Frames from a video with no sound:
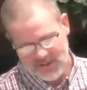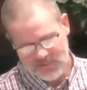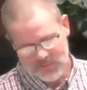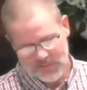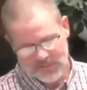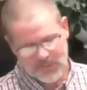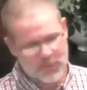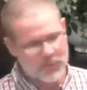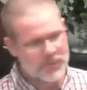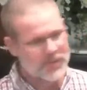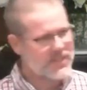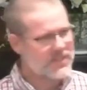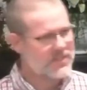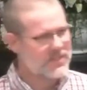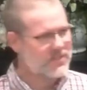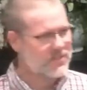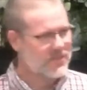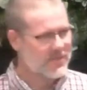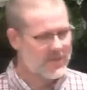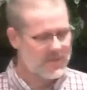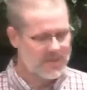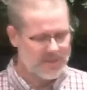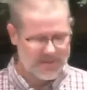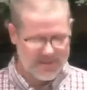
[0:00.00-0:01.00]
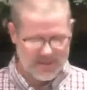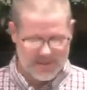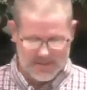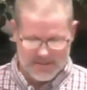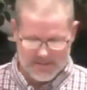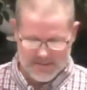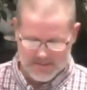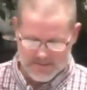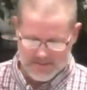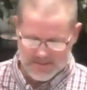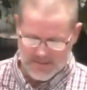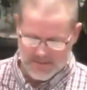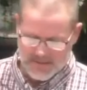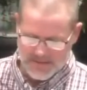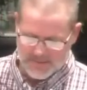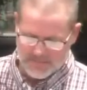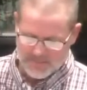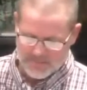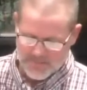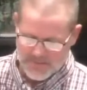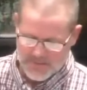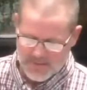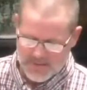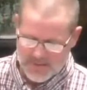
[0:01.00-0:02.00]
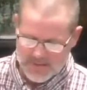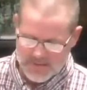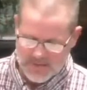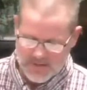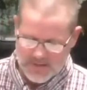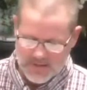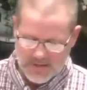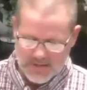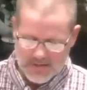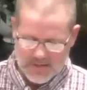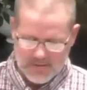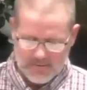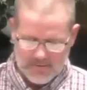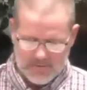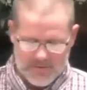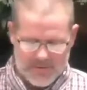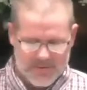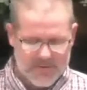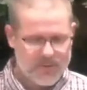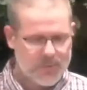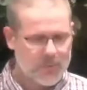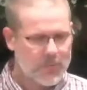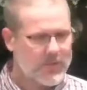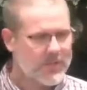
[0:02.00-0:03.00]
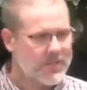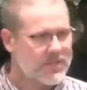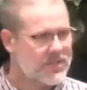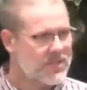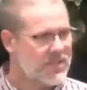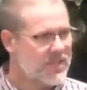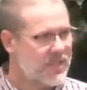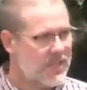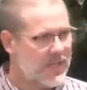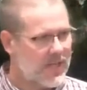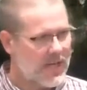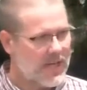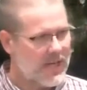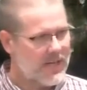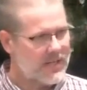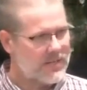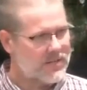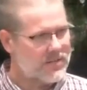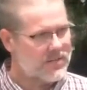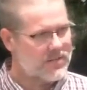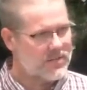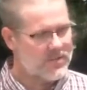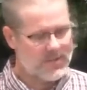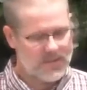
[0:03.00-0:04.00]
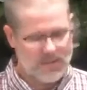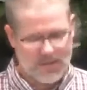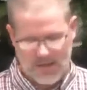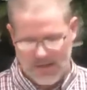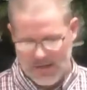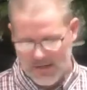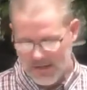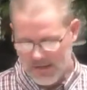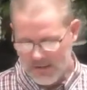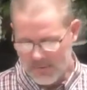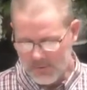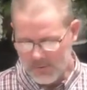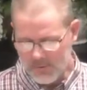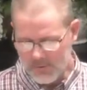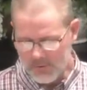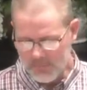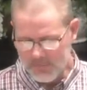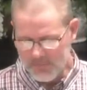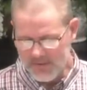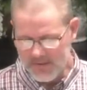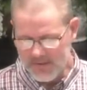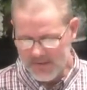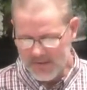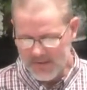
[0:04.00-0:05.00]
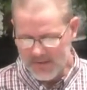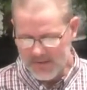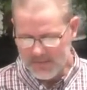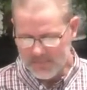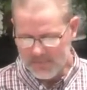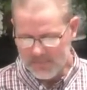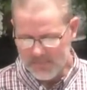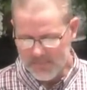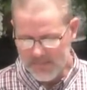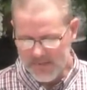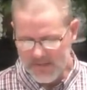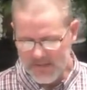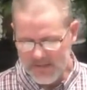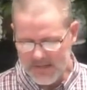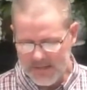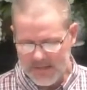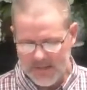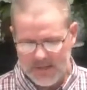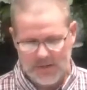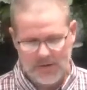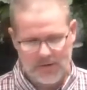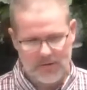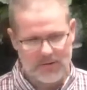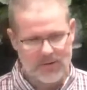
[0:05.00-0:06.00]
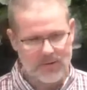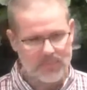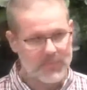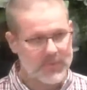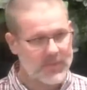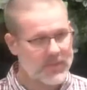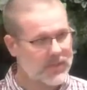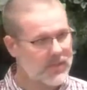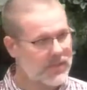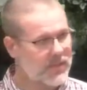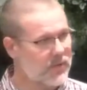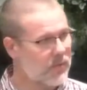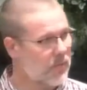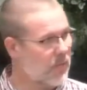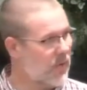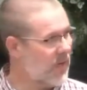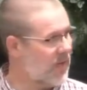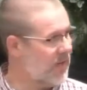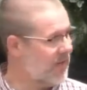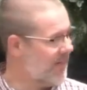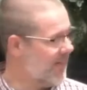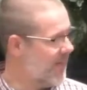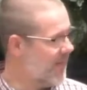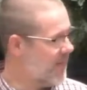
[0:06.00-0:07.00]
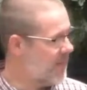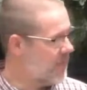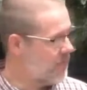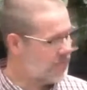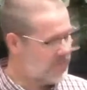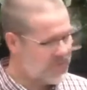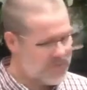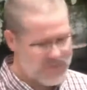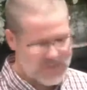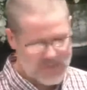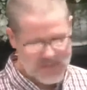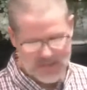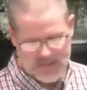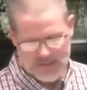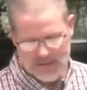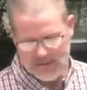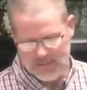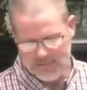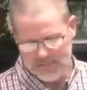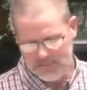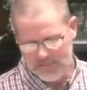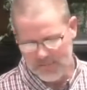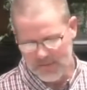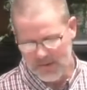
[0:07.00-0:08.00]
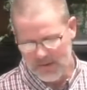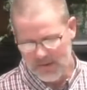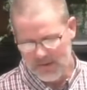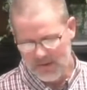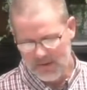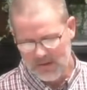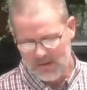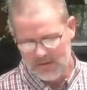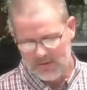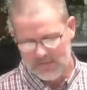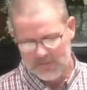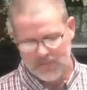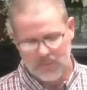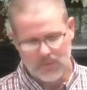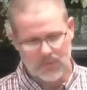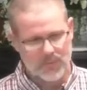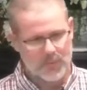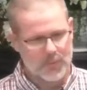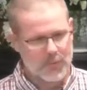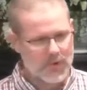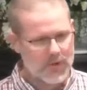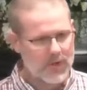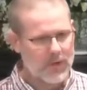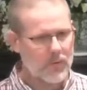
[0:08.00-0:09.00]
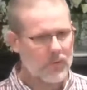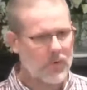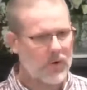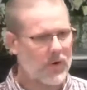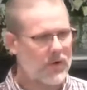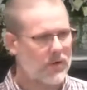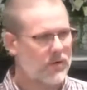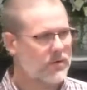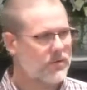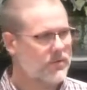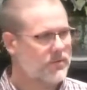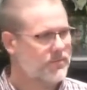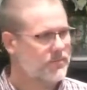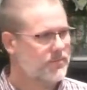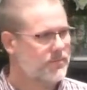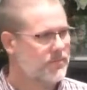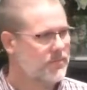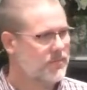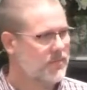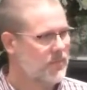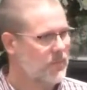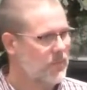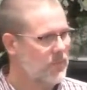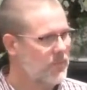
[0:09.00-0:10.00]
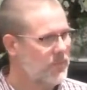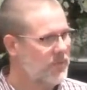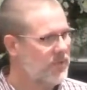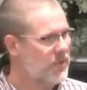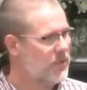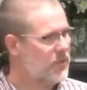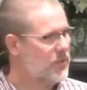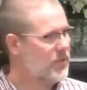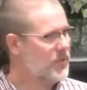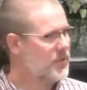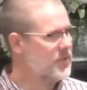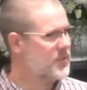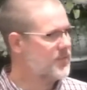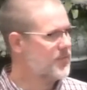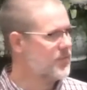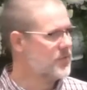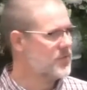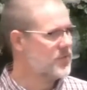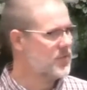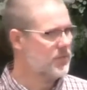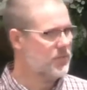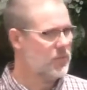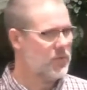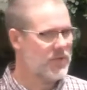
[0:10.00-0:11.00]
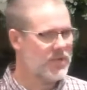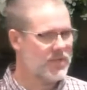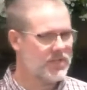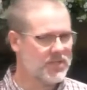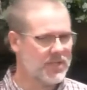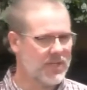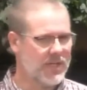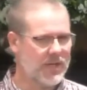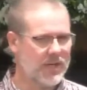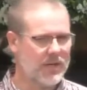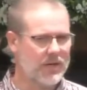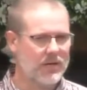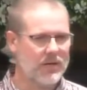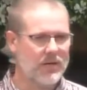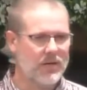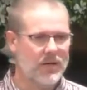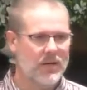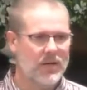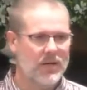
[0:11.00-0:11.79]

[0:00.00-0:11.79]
before we get started in the lesson today, this Wednesday night, we'll be meeting here at the building around 8 p.m. for the prayer walk. We've been doing this for some weeks now.